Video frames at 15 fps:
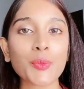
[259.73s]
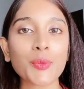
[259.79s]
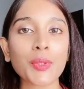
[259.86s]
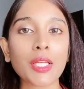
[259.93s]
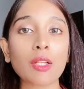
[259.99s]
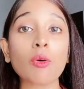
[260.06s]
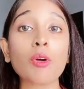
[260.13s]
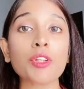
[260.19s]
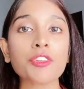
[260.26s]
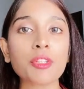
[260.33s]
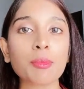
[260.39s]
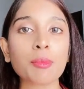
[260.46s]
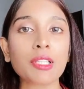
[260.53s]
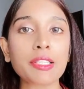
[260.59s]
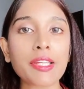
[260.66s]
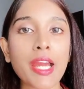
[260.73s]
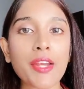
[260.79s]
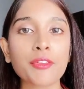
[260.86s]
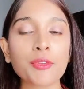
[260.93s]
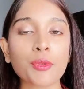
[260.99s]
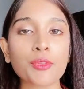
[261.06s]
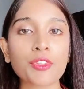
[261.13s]
oil or the
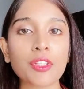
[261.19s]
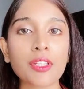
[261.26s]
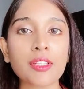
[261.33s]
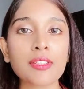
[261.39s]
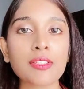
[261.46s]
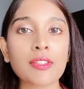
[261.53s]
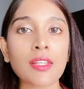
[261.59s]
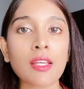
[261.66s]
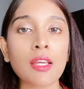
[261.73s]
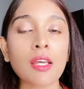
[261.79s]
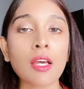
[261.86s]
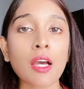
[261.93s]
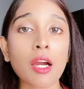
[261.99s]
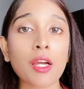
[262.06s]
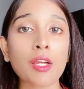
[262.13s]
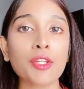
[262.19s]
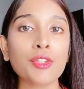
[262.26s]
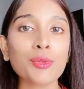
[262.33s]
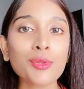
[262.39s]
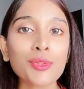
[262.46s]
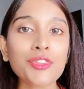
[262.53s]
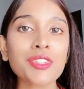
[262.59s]
Bulgarian roses are
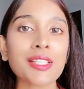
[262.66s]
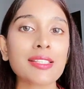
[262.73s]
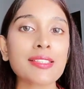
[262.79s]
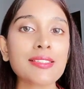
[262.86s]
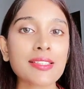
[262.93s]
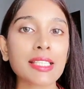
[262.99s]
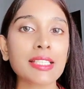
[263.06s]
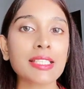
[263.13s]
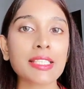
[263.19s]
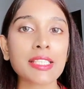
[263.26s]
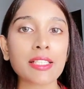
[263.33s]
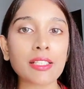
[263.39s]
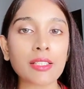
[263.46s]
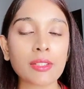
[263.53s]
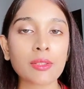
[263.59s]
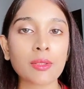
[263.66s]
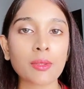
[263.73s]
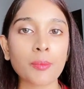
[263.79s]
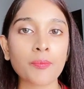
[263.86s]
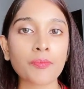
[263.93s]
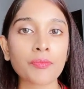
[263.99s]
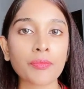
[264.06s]
used in skincare?
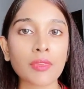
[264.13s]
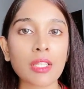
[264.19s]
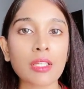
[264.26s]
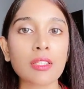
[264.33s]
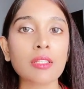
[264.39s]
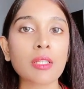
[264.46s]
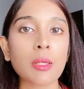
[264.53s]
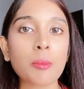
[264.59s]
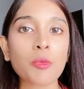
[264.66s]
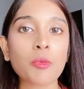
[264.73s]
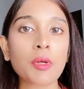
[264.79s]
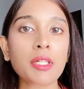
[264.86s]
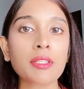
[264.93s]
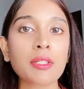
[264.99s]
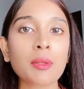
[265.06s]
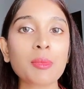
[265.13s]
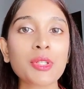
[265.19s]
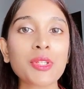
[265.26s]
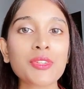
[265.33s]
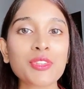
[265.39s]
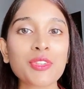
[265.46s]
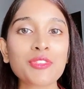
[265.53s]
Number one,
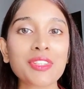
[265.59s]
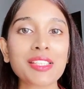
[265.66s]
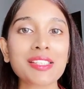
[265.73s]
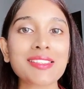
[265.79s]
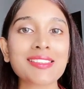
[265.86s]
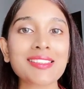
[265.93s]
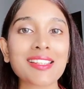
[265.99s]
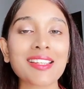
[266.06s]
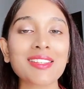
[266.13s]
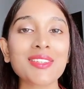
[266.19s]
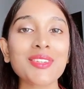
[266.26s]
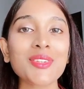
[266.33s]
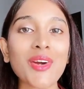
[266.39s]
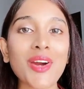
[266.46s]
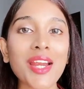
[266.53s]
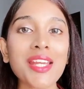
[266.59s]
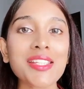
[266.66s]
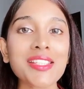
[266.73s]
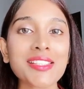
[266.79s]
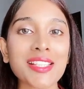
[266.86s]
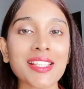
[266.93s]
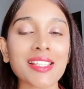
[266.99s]
because of its
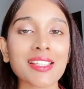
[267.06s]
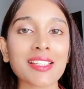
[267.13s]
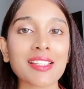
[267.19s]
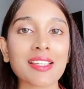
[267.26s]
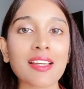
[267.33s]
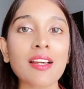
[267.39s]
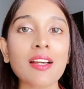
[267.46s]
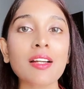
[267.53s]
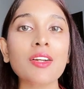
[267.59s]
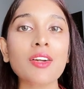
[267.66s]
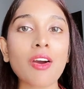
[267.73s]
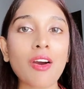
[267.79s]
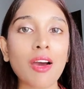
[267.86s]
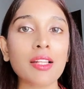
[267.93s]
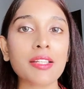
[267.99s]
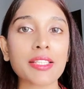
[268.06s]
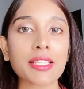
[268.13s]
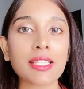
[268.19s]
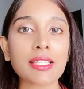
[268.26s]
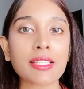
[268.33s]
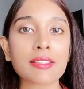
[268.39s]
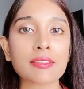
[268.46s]
nourishing
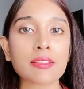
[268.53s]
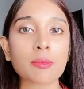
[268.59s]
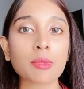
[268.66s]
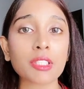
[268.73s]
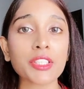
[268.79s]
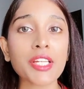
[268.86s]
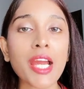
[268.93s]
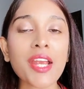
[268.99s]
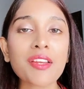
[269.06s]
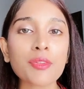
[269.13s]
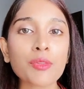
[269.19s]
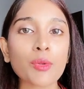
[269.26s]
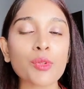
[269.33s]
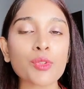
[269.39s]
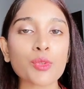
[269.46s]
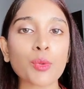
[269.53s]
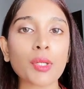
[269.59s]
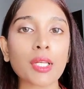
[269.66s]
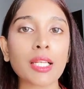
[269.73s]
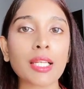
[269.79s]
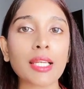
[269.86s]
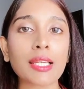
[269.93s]
qualities. The Bulgarian rose
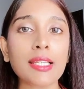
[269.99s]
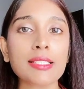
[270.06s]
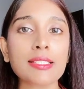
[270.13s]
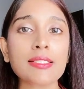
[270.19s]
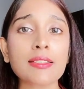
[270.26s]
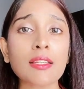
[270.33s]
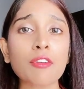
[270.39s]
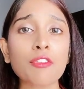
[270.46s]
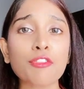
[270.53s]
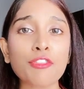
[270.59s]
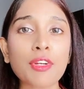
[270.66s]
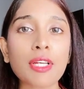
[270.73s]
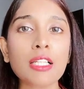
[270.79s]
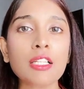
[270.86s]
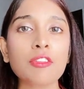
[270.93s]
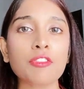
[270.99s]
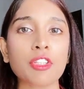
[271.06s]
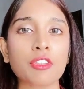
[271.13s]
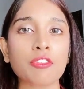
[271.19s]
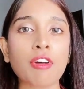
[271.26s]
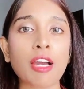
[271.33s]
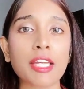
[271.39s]
oil is filled
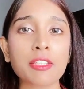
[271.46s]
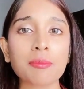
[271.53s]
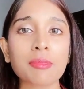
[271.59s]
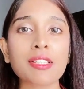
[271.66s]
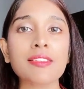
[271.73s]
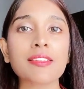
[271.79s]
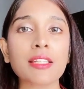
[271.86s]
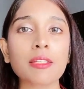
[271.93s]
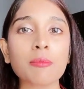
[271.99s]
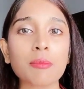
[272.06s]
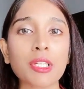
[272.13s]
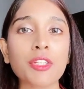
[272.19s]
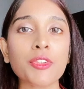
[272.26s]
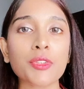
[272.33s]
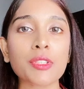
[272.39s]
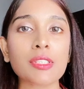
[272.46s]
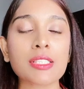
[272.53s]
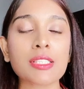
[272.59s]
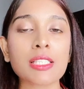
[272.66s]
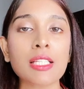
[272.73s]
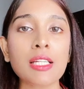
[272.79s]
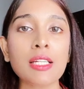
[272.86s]
with vitamins and minerals